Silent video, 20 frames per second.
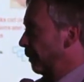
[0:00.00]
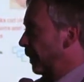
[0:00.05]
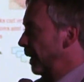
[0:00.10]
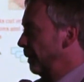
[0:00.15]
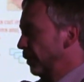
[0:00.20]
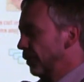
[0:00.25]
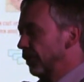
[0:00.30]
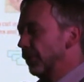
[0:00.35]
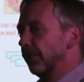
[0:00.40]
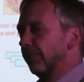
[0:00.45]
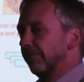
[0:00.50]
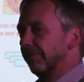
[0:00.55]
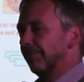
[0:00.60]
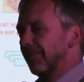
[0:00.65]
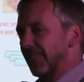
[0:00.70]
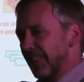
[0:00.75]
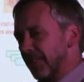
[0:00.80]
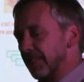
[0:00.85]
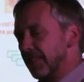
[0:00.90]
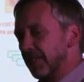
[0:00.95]
people
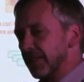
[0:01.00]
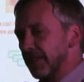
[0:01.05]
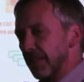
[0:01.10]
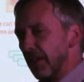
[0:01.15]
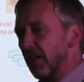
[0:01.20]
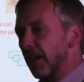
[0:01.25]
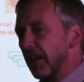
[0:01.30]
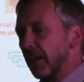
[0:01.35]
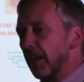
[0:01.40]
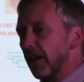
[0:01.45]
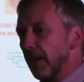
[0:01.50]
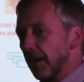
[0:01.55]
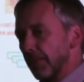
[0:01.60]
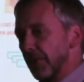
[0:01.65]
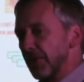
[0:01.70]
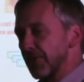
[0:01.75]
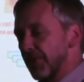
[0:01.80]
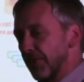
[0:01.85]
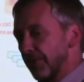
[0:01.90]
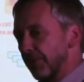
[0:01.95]
tend to die at
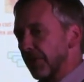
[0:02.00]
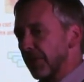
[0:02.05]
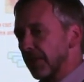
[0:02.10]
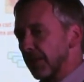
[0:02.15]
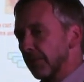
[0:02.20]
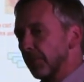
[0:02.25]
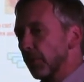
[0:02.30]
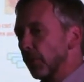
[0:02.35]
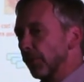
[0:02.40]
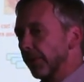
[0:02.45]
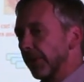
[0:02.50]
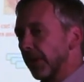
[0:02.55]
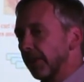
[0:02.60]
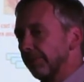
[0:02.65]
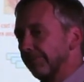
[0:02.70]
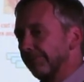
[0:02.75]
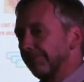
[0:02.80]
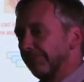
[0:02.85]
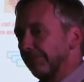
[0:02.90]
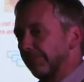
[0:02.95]
3:30 in the
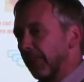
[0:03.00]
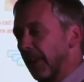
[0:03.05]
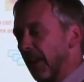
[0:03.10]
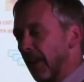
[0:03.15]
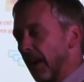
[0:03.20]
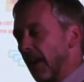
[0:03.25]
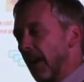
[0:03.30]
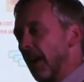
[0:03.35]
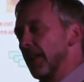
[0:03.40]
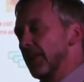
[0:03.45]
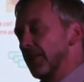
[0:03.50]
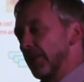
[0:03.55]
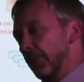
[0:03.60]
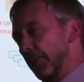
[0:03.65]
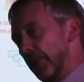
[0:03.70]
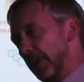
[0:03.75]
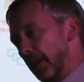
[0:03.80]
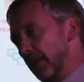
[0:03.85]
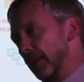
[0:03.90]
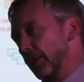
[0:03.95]
morning. So
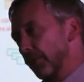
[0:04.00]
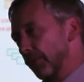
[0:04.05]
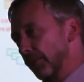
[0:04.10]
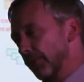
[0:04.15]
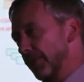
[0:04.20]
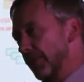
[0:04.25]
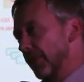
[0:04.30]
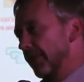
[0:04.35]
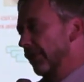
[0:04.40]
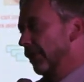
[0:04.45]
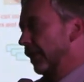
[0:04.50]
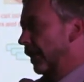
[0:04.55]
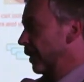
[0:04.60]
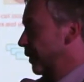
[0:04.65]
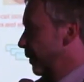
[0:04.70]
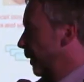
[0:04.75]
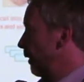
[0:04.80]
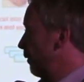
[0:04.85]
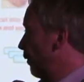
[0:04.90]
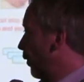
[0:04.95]
we get calls on
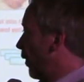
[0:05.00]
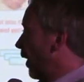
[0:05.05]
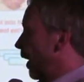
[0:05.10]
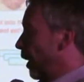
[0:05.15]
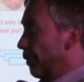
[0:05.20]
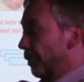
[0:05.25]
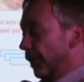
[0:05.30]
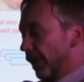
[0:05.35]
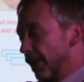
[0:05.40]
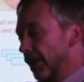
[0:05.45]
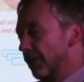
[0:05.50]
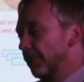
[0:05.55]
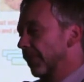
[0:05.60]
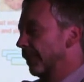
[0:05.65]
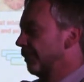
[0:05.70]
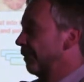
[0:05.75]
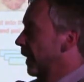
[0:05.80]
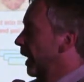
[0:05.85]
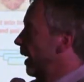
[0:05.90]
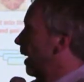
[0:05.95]
the 24-hour
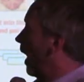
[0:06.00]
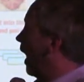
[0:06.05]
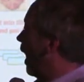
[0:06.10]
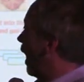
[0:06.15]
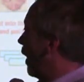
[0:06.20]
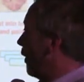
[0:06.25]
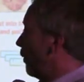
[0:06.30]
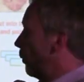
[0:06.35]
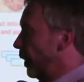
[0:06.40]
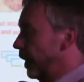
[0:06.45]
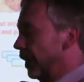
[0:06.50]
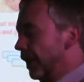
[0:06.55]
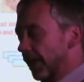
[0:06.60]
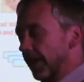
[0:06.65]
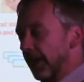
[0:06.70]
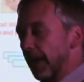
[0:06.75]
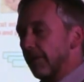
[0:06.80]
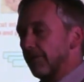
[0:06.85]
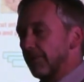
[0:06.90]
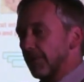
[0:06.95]
bleep, and we
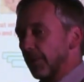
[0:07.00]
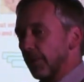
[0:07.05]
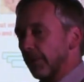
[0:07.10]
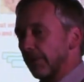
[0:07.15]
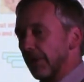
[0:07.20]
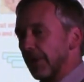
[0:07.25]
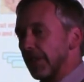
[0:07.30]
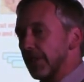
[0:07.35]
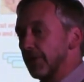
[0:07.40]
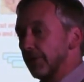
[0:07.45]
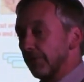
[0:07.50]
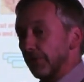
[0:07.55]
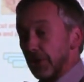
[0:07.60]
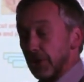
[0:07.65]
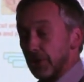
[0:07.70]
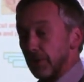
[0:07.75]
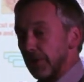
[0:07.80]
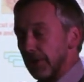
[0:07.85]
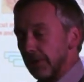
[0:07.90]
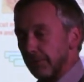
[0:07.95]
then have to arrange a
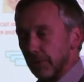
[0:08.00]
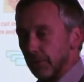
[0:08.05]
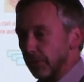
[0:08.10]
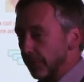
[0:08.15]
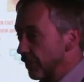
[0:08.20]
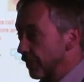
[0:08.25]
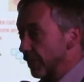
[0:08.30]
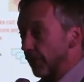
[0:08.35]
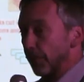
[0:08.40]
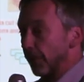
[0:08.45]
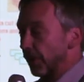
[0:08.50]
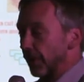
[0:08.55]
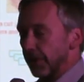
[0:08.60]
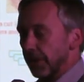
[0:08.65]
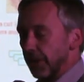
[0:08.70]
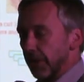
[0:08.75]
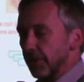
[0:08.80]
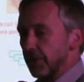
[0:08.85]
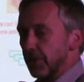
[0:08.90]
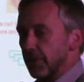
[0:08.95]
retrieval somewhere in
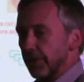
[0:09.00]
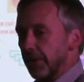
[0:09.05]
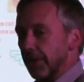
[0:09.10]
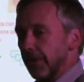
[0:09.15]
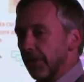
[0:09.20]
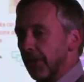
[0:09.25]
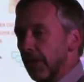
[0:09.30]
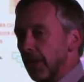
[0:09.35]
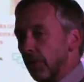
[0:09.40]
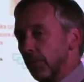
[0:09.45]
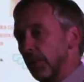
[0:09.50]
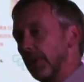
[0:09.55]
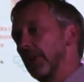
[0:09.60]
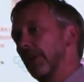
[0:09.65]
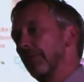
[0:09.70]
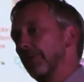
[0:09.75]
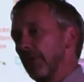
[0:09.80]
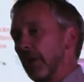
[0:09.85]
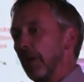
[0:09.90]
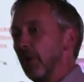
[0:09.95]
the country. We
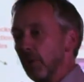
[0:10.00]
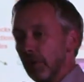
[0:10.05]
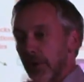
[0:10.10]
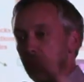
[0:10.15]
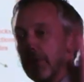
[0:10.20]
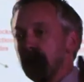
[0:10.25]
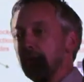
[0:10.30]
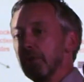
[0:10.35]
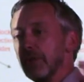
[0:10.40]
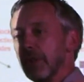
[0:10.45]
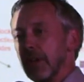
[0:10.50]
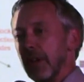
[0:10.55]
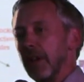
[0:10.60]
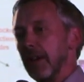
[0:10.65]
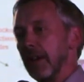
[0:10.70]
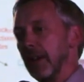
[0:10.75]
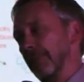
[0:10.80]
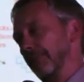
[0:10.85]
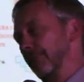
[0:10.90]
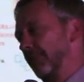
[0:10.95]
cover the whole of the
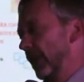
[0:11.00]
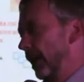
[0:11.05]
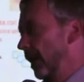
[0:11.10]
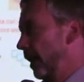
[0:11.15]
UK.